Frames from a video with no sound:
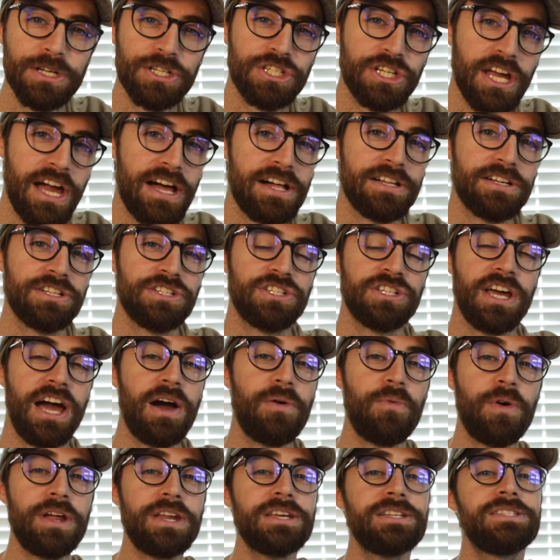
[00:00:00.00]
Challenge, I
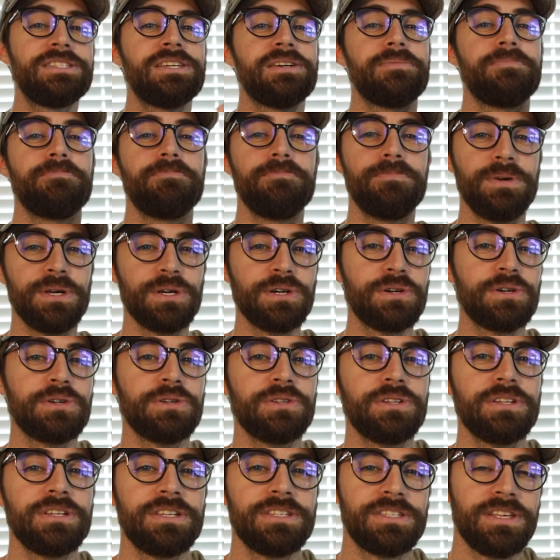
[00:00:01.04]
wanted to
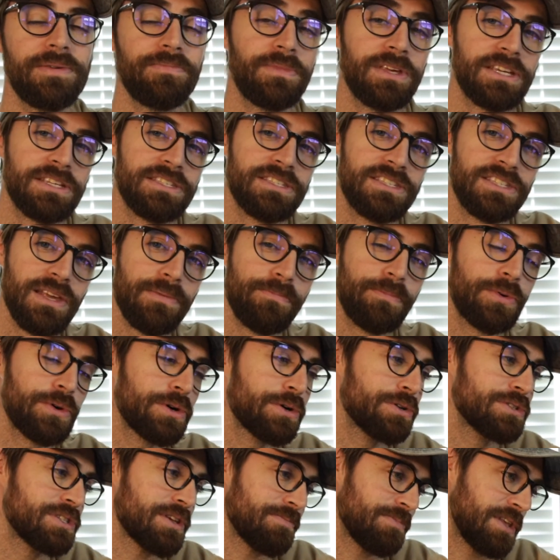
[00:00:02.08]
build something
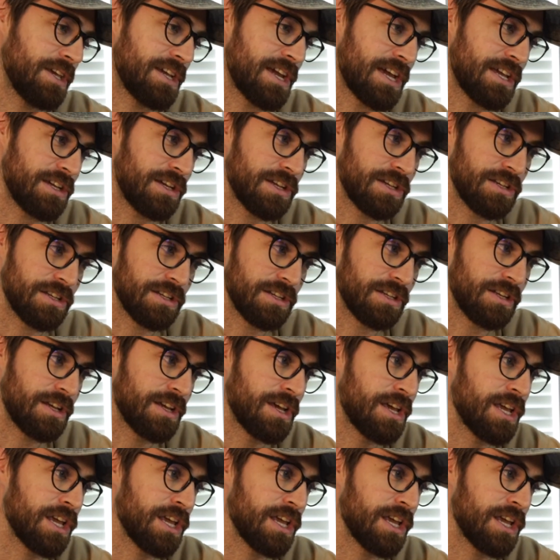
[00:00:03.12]
simple, something I could,